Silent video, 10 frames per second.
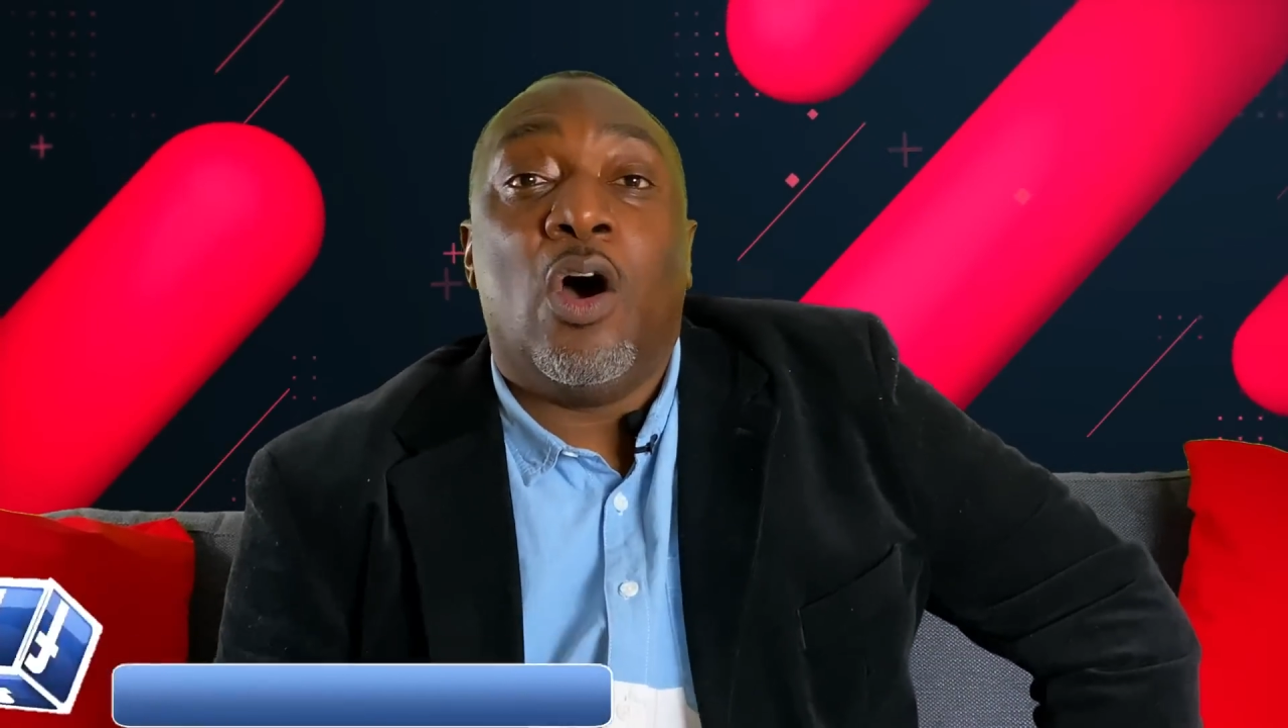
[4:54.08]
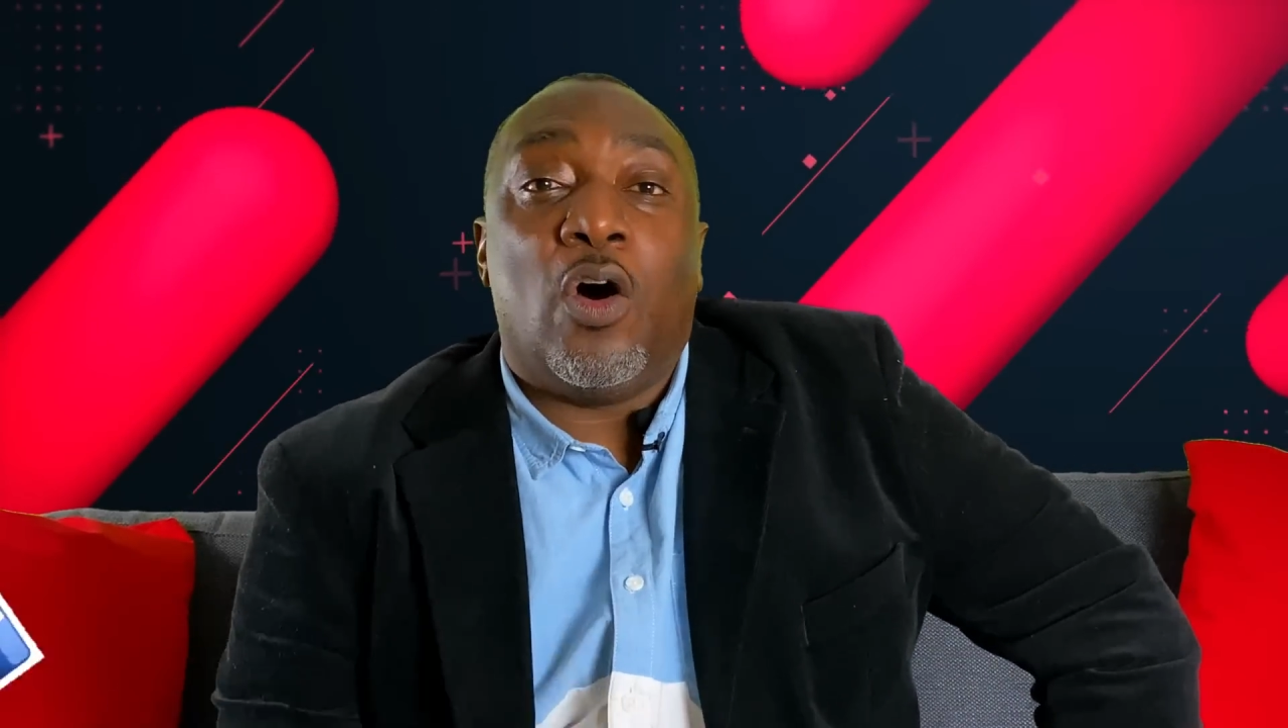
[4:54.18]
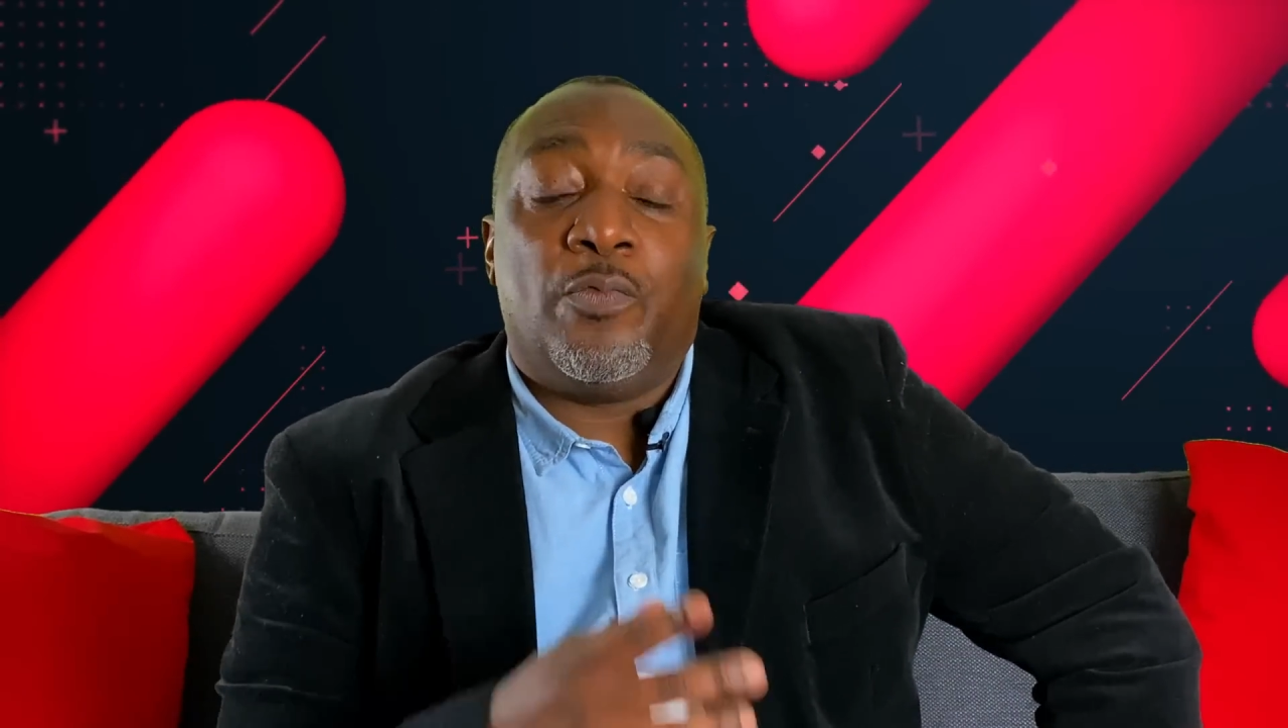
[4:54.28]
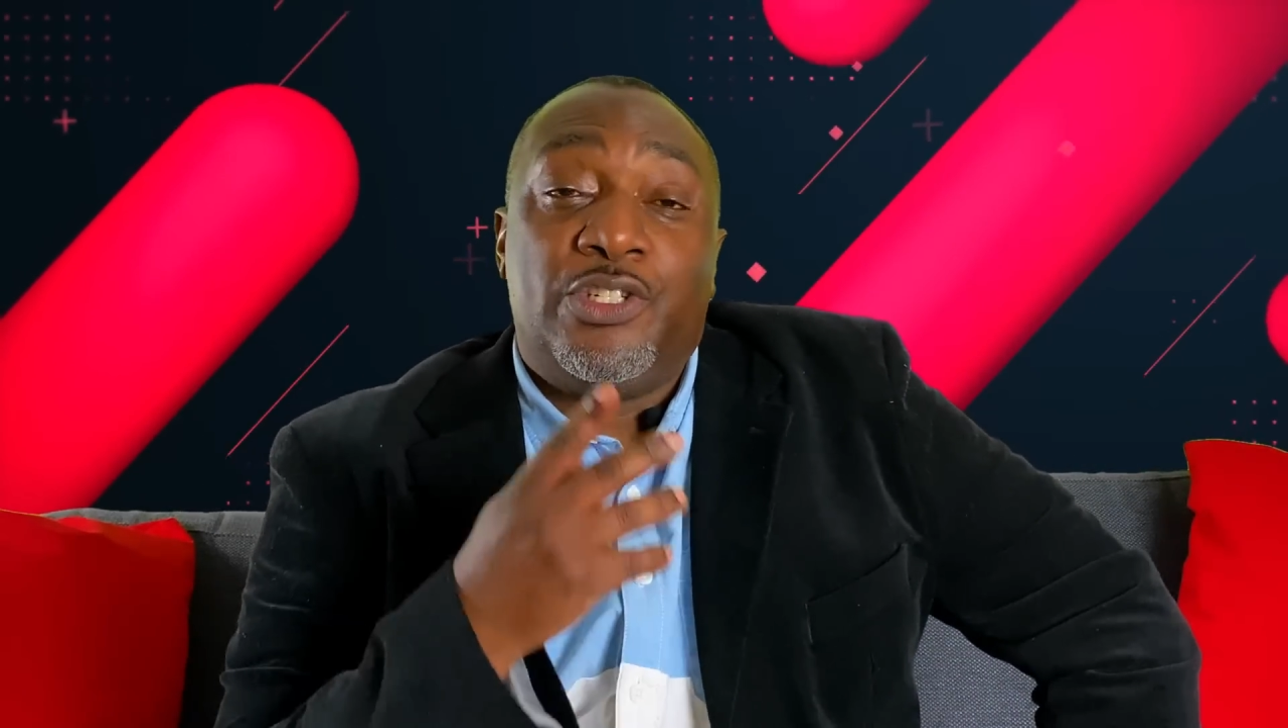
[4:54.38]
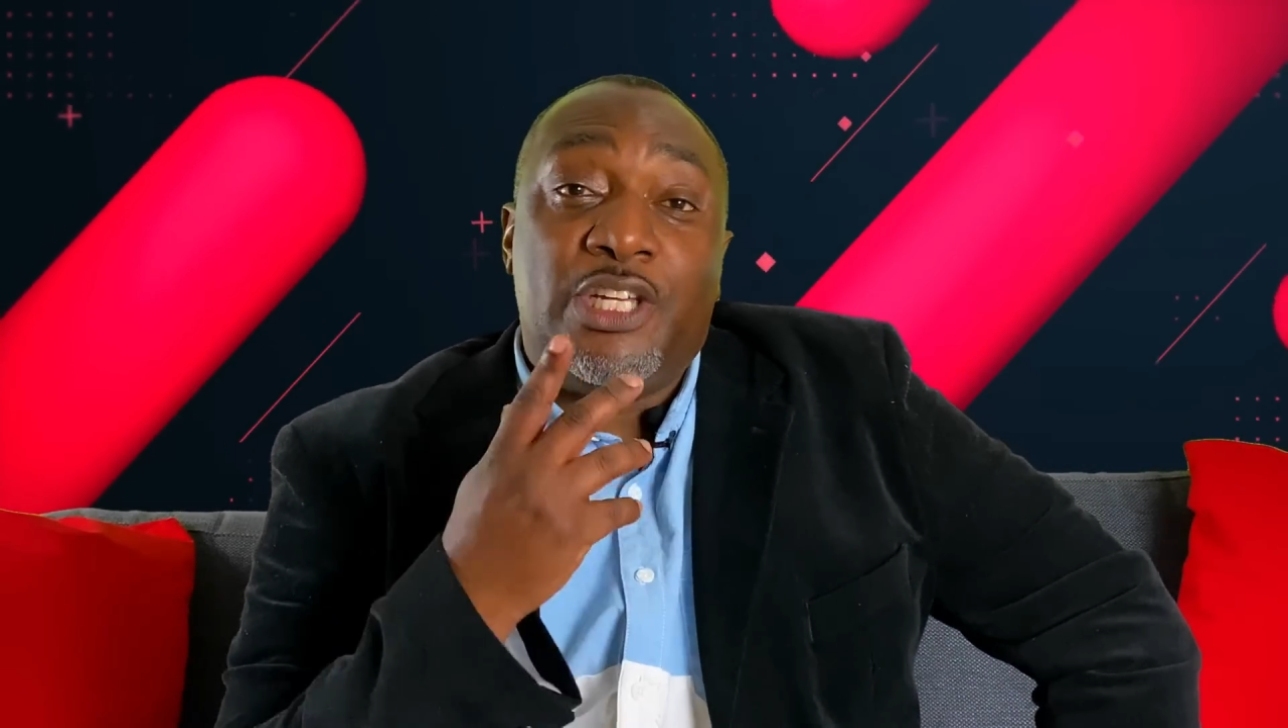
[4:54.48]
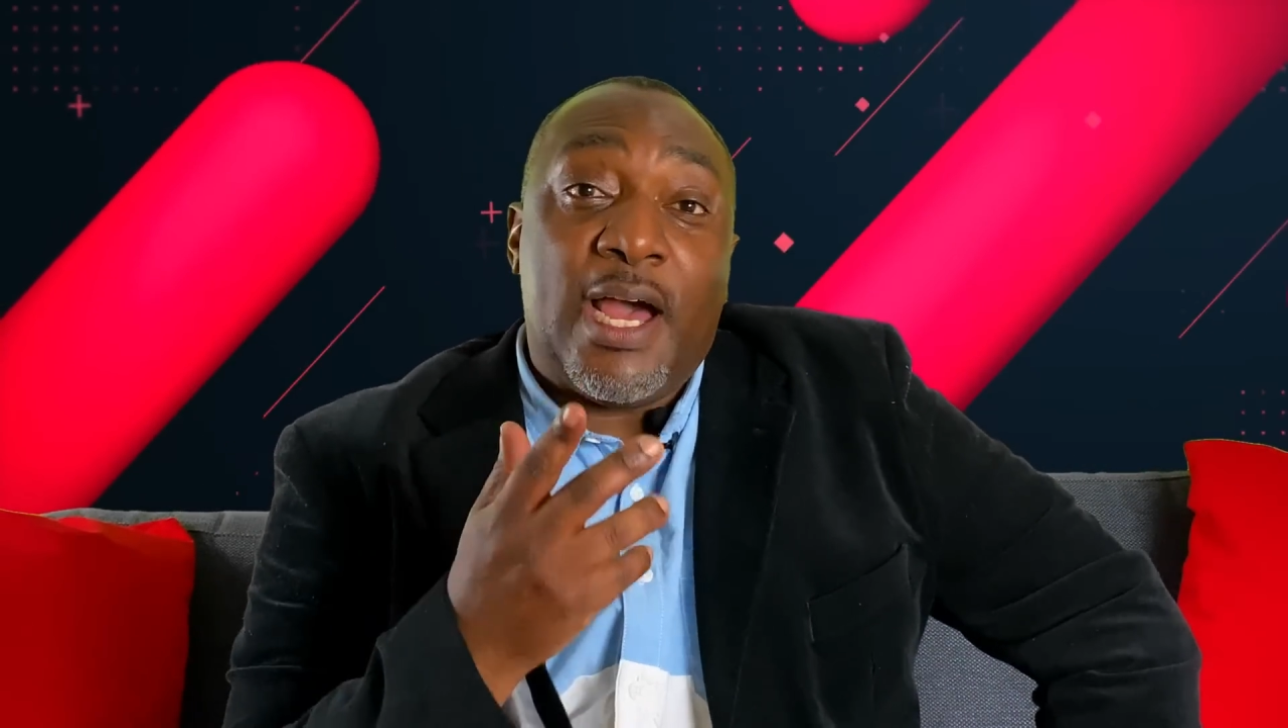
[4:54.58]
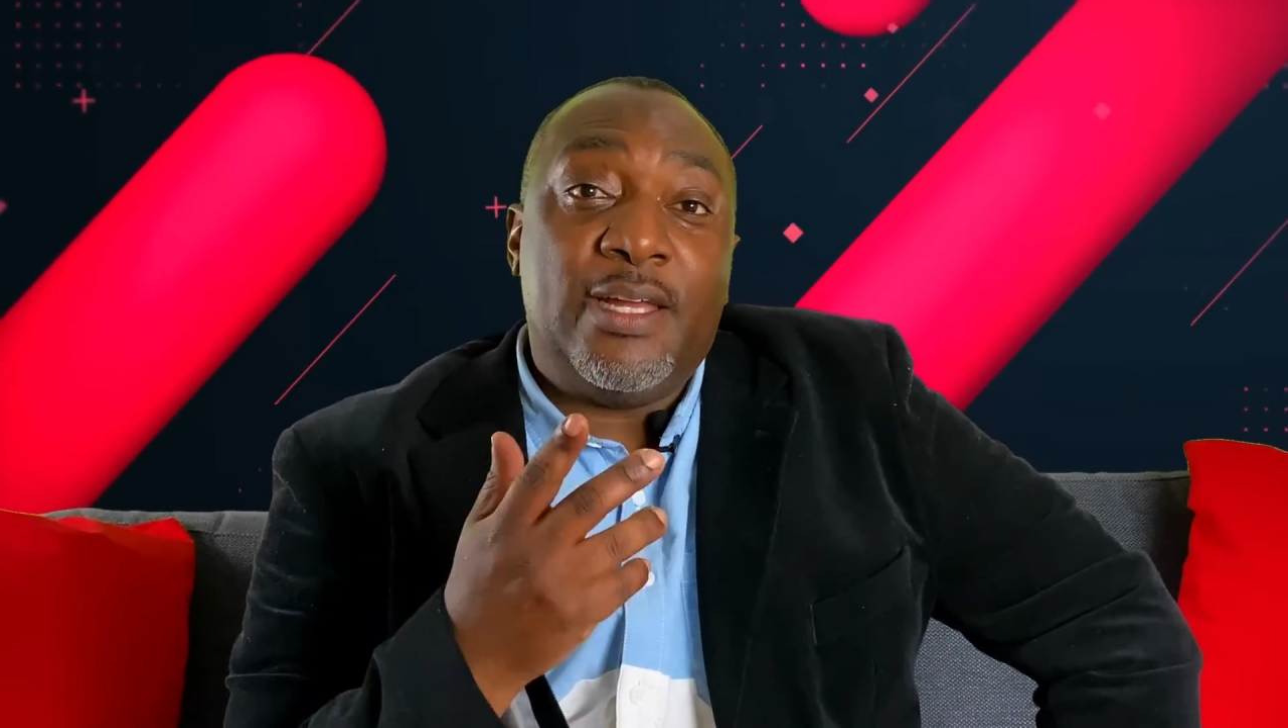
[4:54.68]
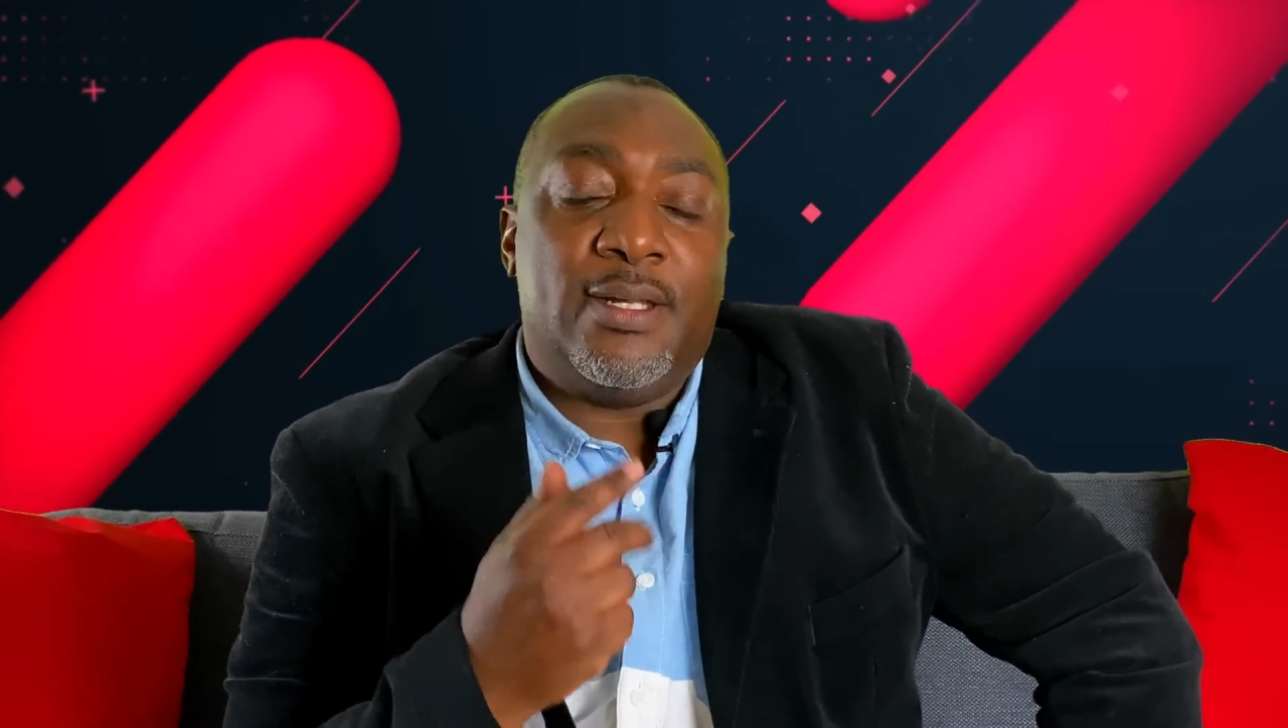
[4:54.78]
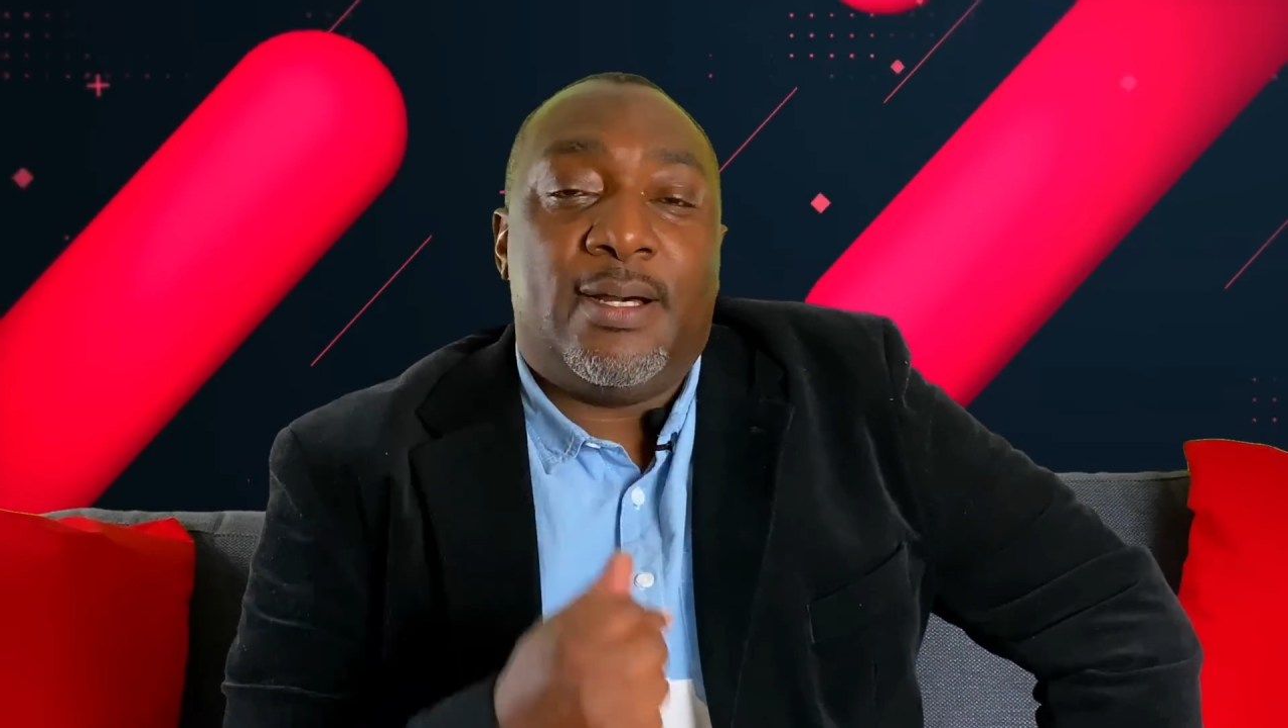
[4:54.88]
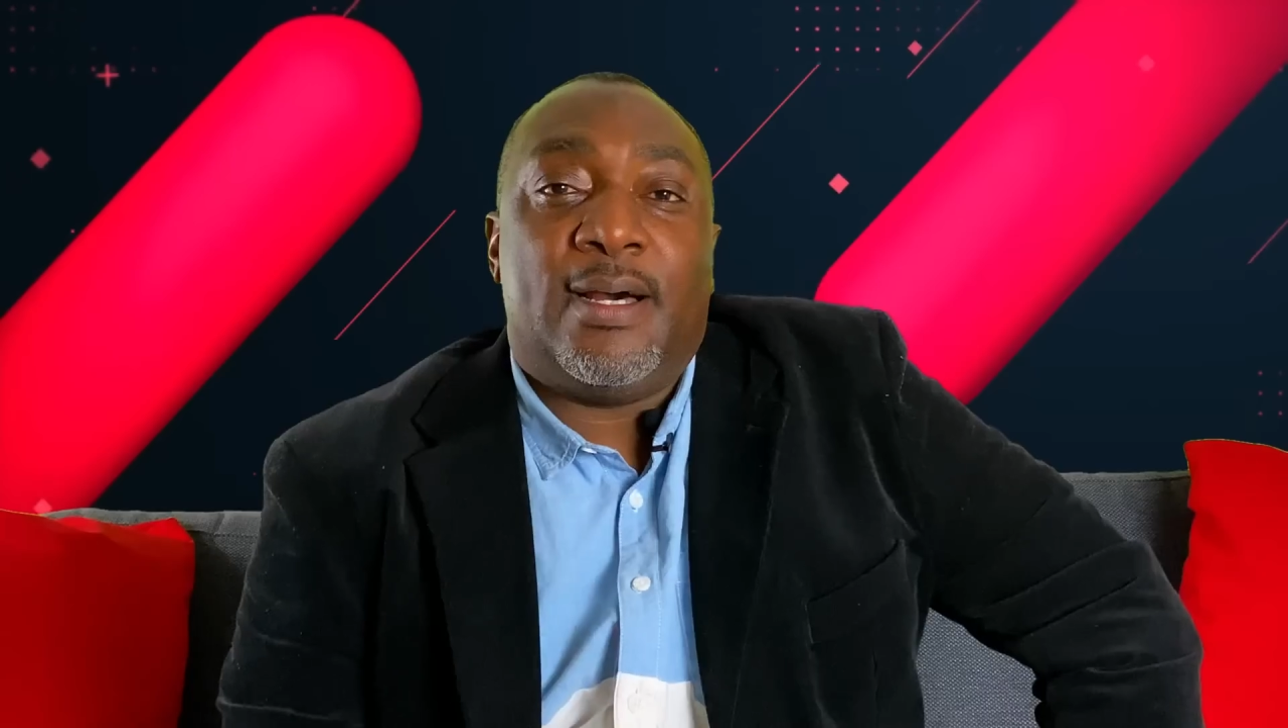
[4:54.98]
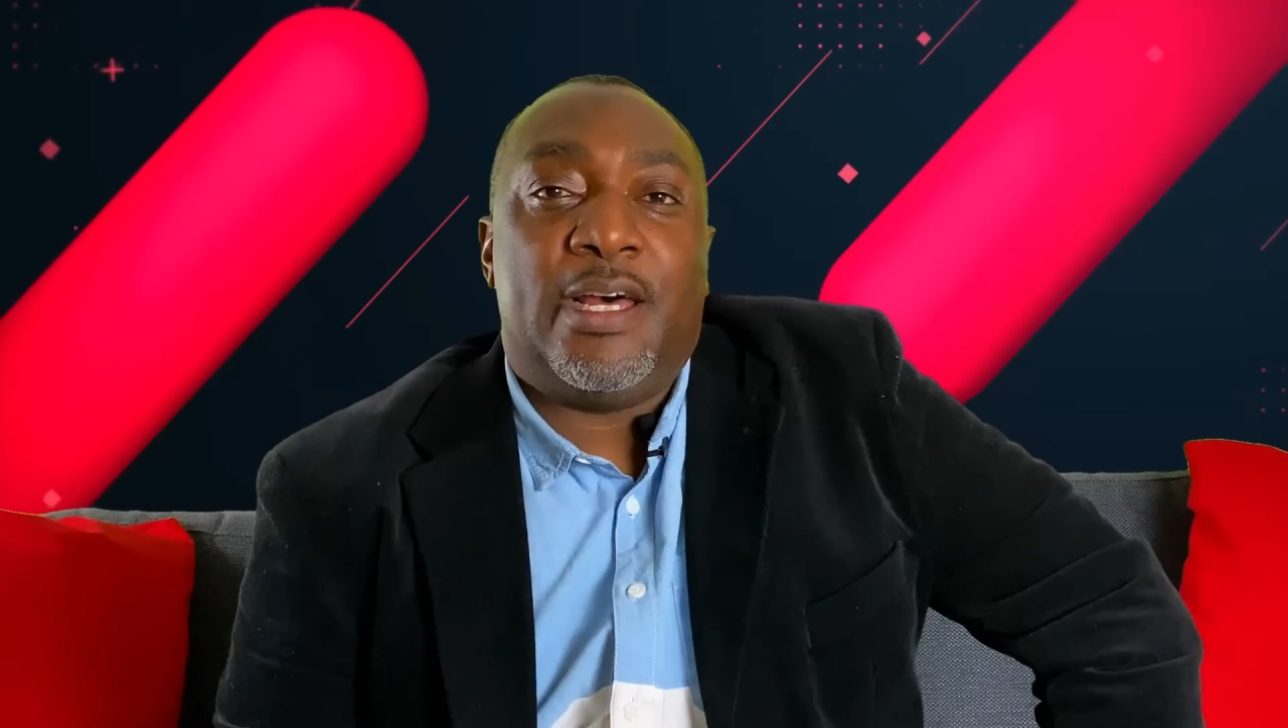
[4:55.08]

of China